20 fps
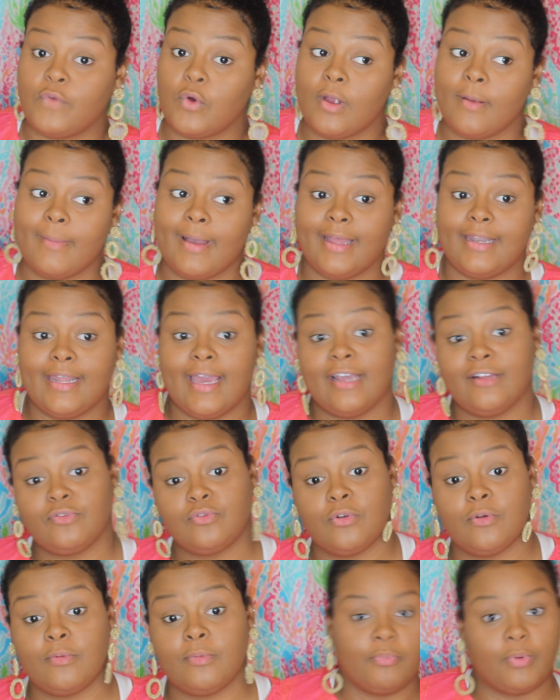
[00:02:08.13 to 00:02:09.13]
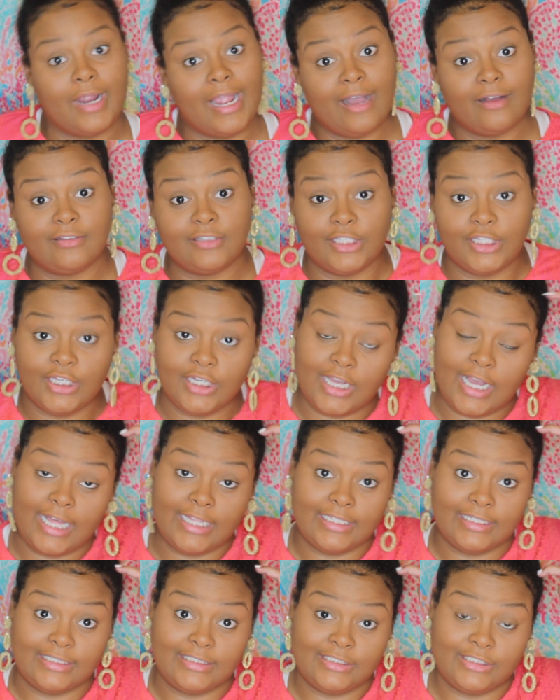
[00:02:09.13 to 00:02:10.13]
For my natural brow look,
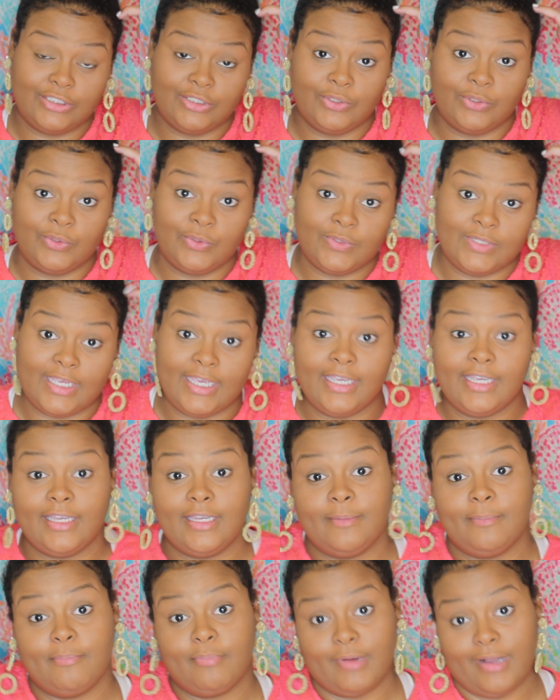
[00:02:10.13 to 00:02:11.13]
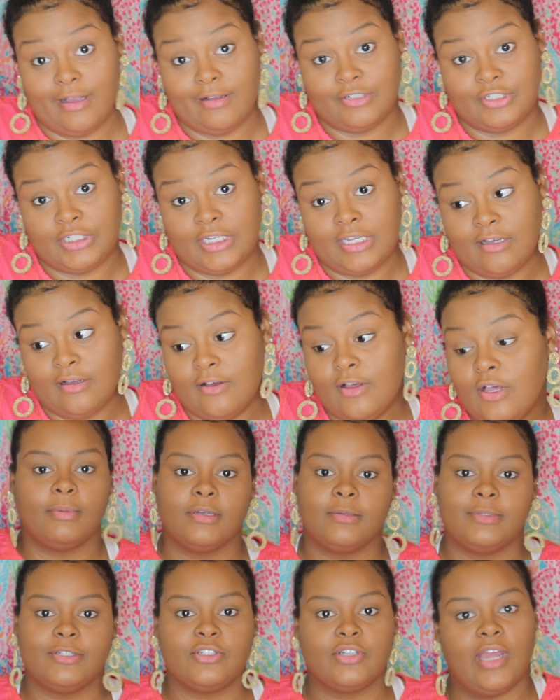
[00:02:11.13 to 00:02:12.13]
I like to use a brow gel. I'm
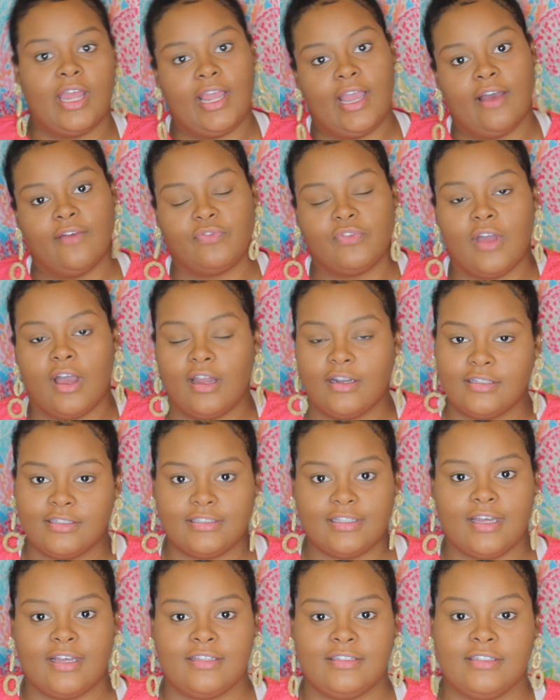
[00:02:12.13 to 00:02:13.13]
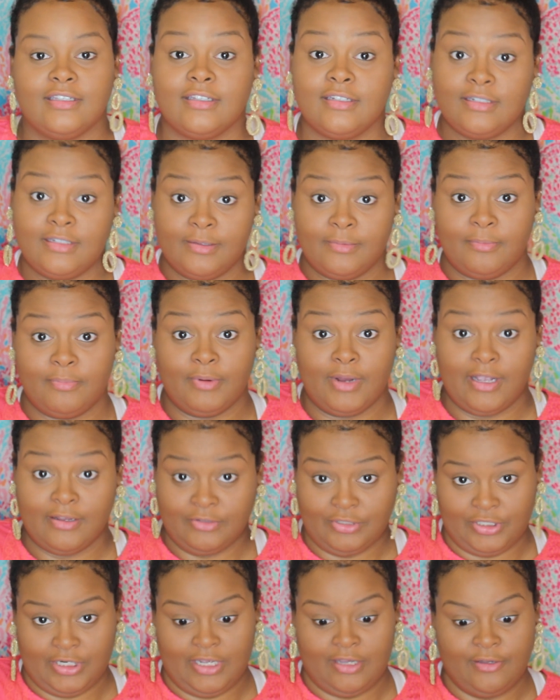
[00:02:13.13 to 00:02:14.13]
going to be trying out the Anastasia Dip Brow
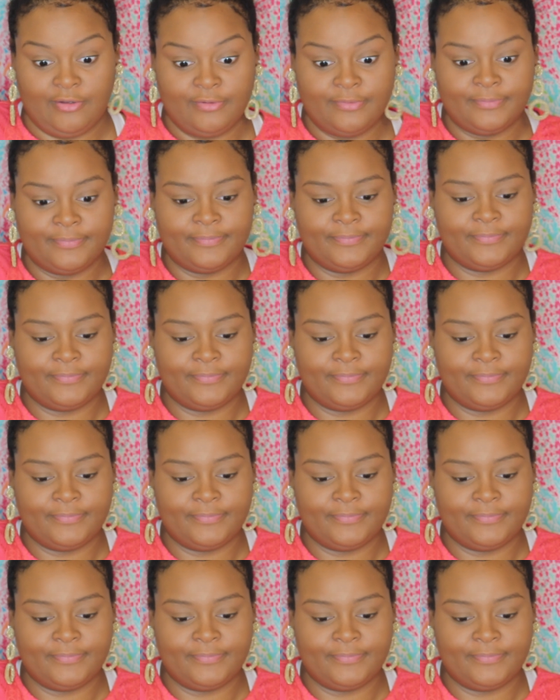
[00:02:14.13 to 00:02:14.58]
Gel.